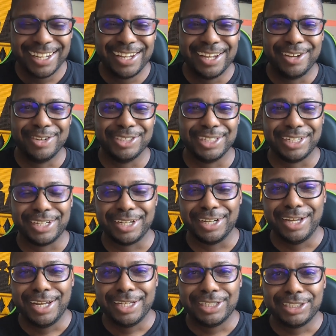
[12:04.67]
It was like a
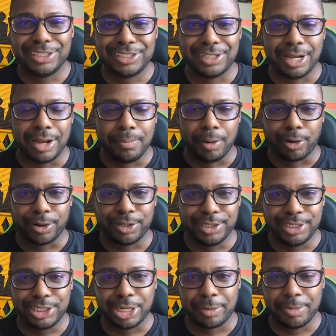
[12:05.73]
Barkley
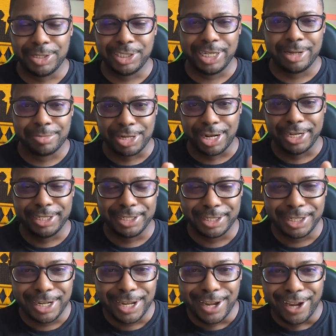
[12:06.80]
Shut Up and Jam Gaiden,
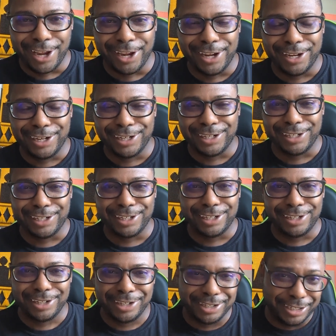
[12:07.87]
and
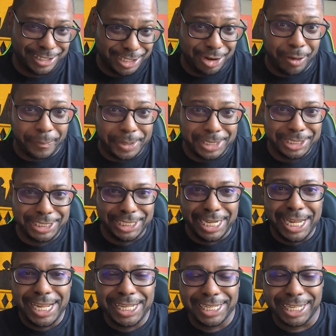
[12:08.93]
it's an
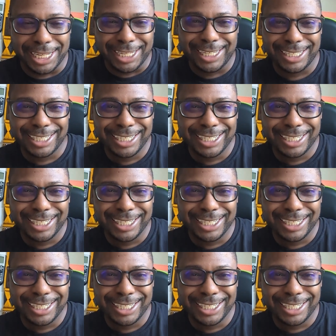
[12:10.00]
RPG.